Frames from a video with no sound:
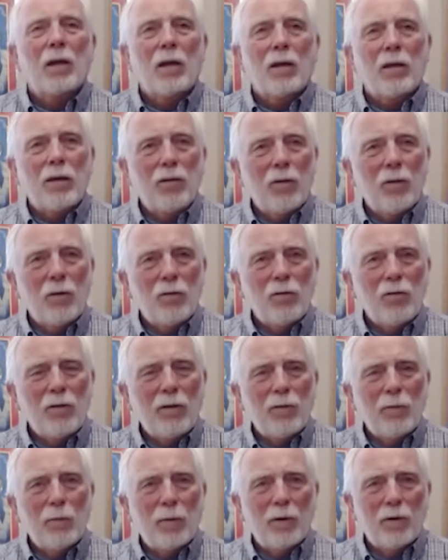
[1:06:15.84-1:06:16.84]
Usually,
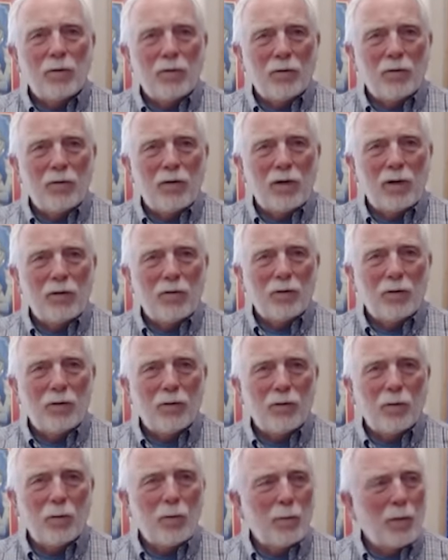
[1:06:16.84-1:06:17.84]
spiritual
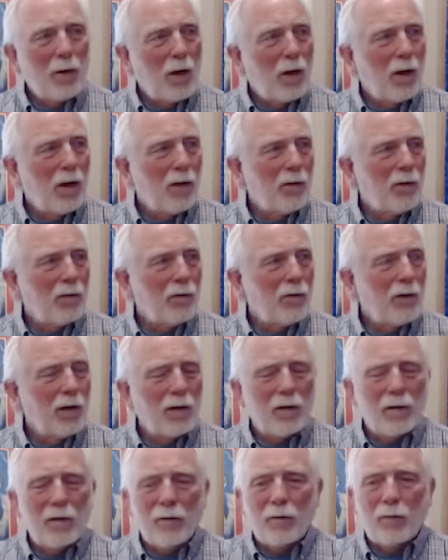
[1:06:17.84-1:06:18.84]
teachers will pause, and
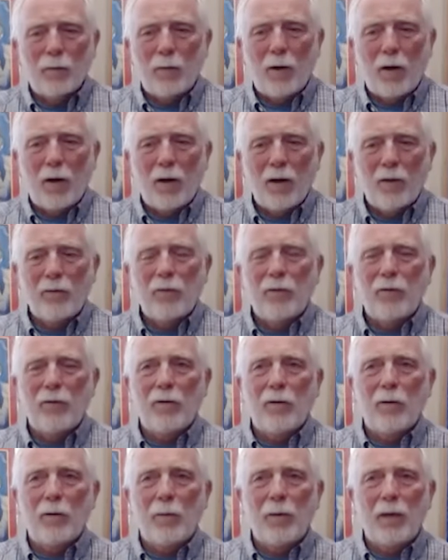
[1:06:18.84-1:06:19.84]
in those pauses,
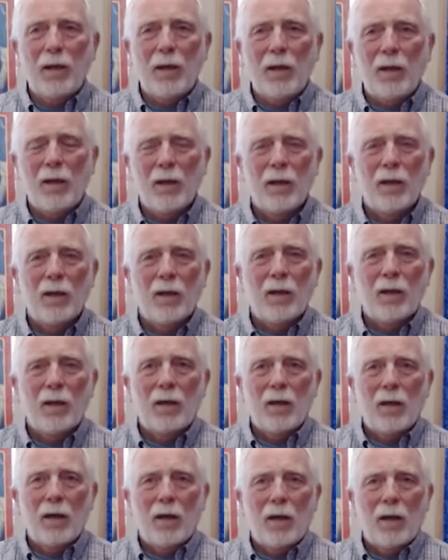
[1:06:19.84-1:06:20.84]
there will be
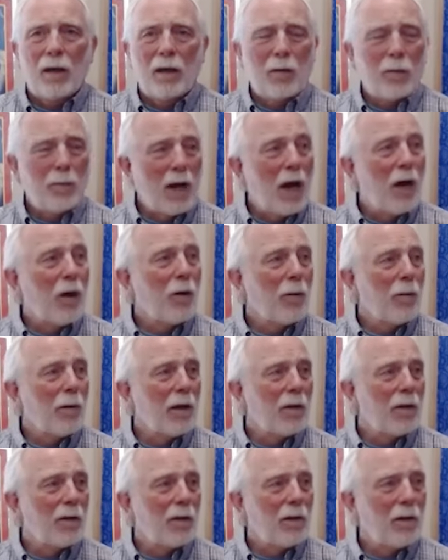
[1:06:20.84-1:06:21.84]
an
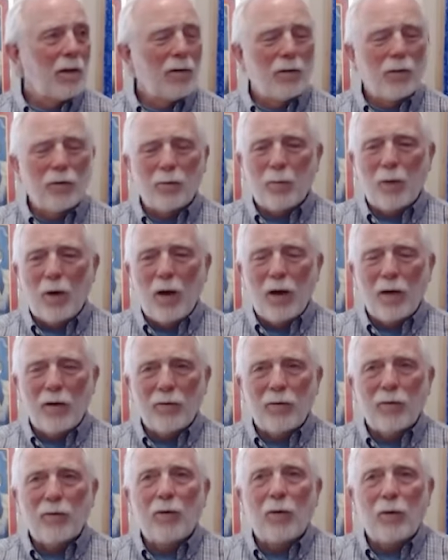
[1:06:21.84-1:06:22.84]
empowerment. In those
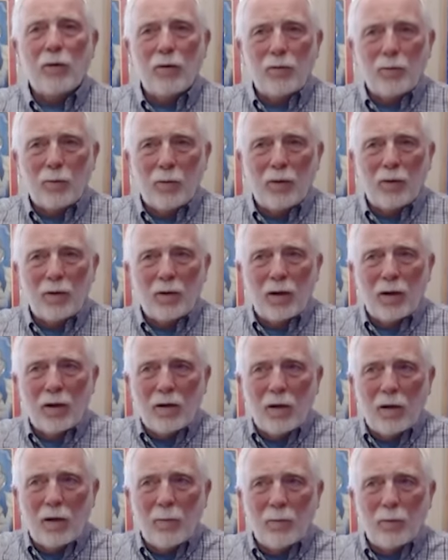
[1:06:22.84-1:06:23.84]
pauses, the Holy Spirit can
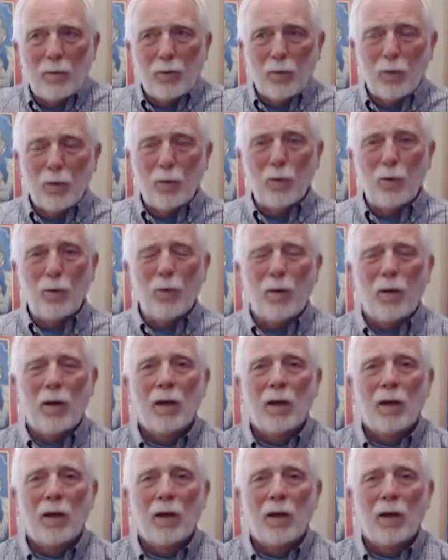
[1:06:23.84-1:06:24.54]
come through